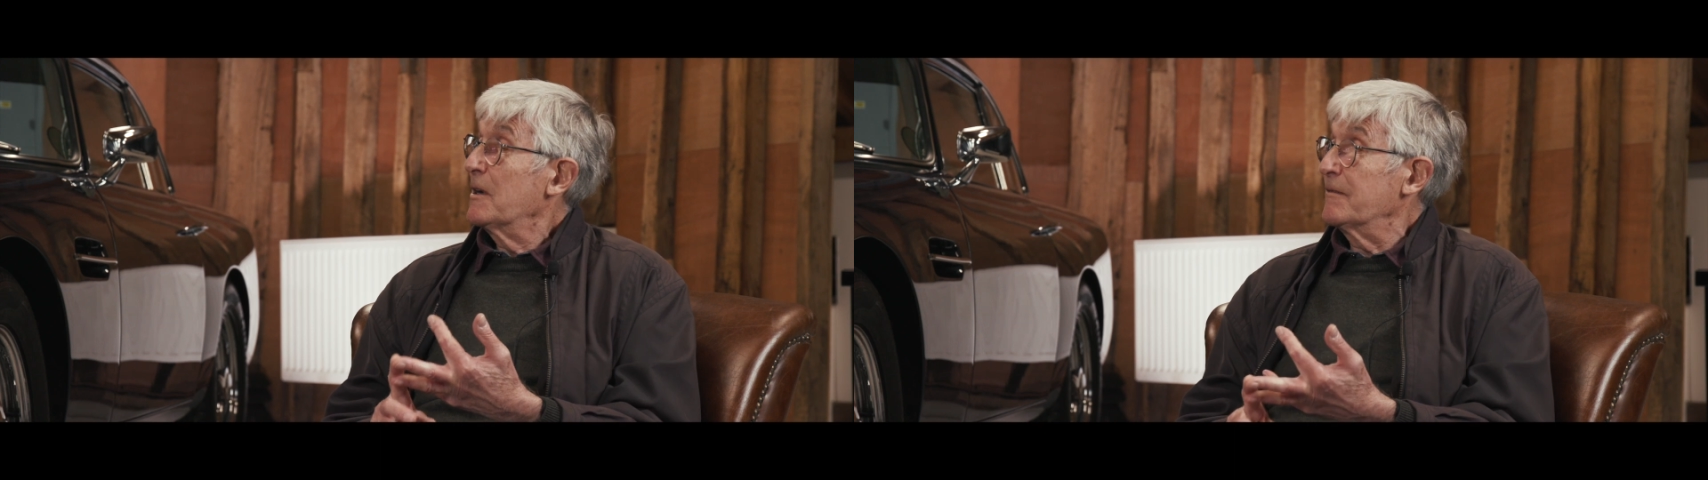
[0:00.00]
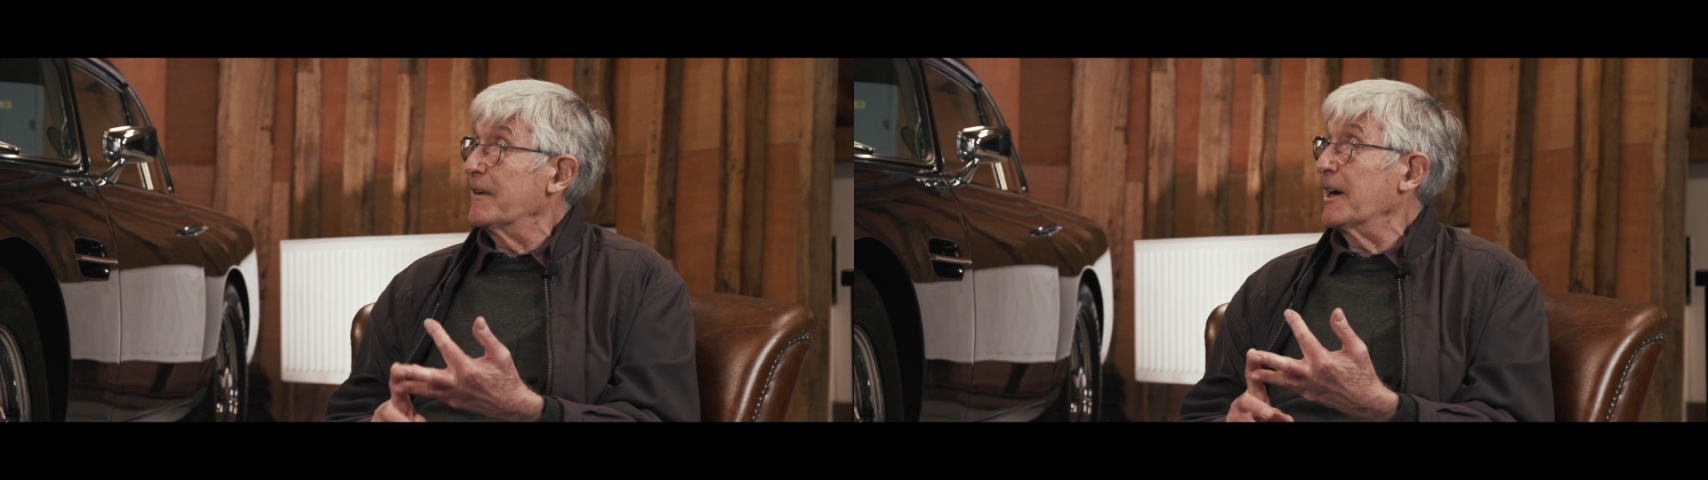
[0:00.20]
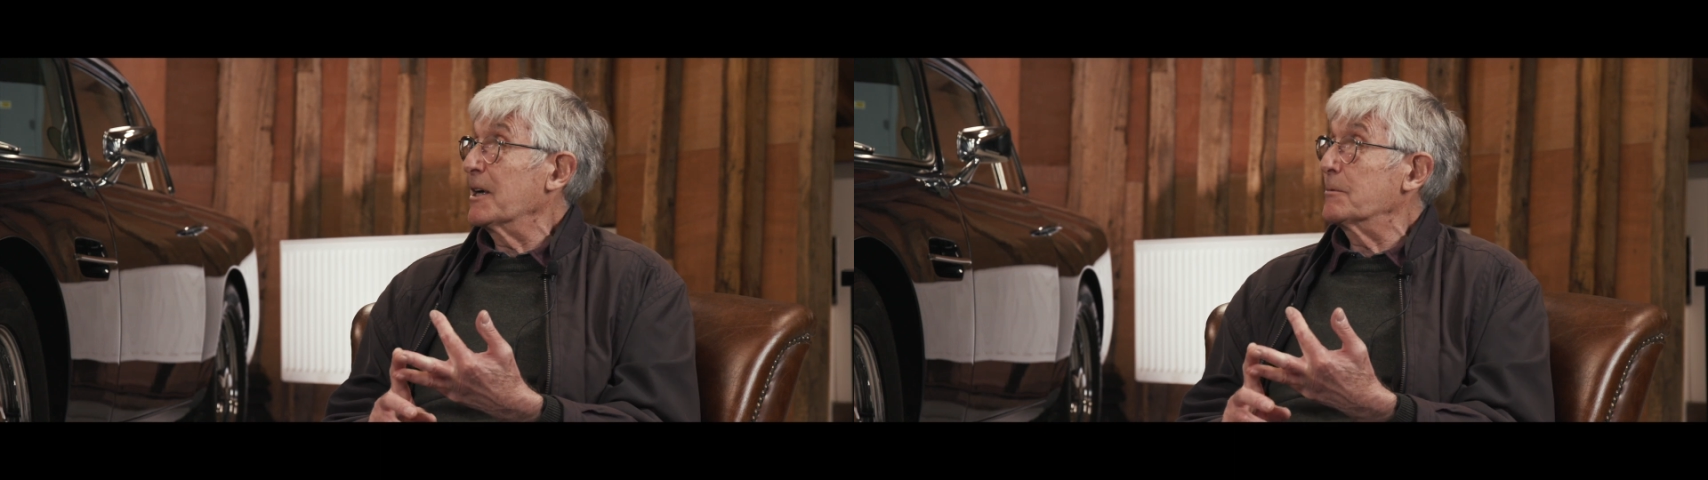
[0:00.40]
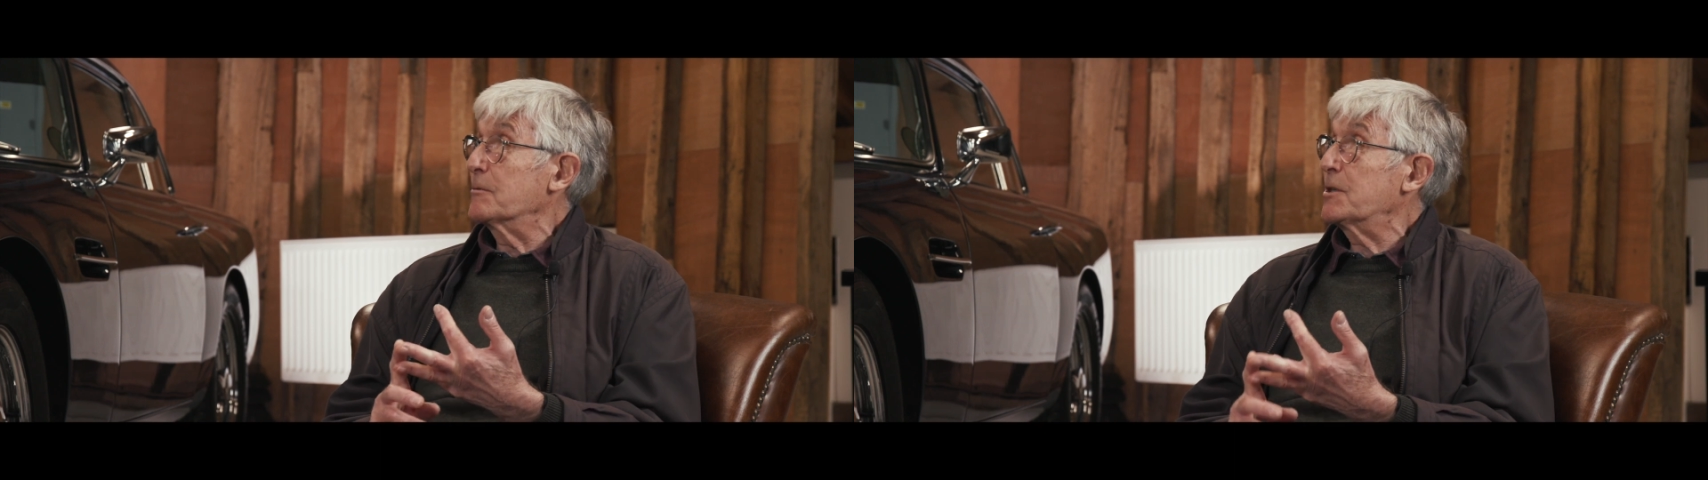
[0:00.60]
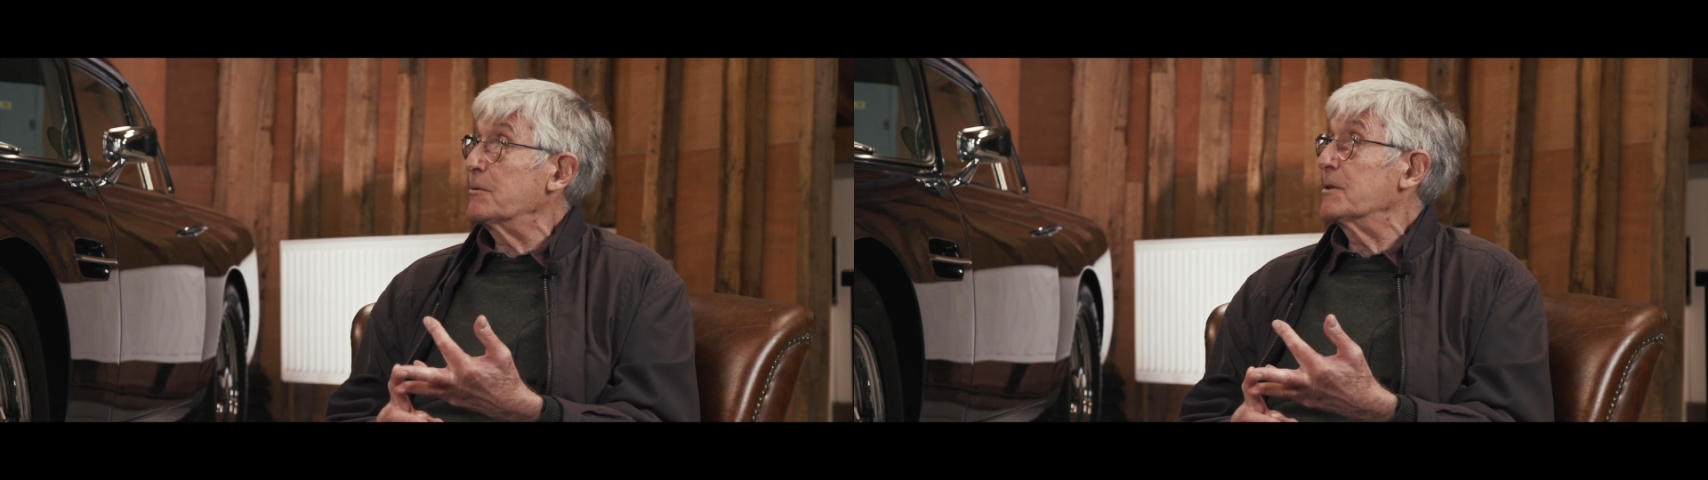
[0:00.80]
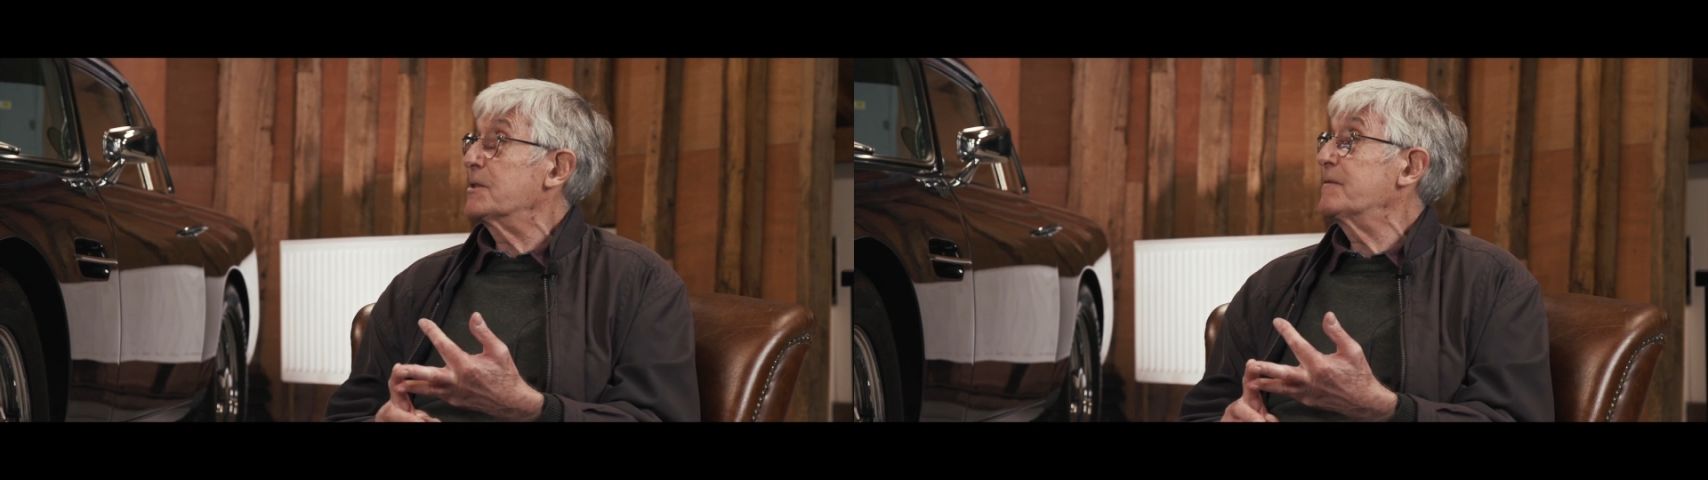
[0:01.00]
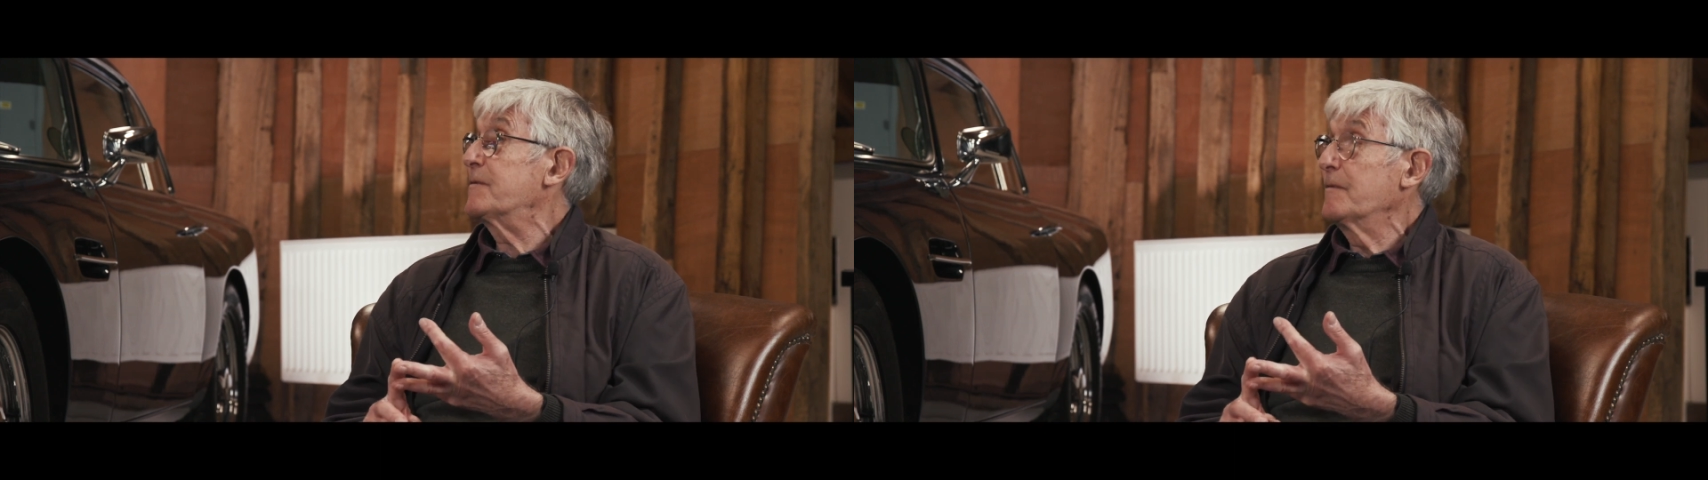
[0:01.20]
available to us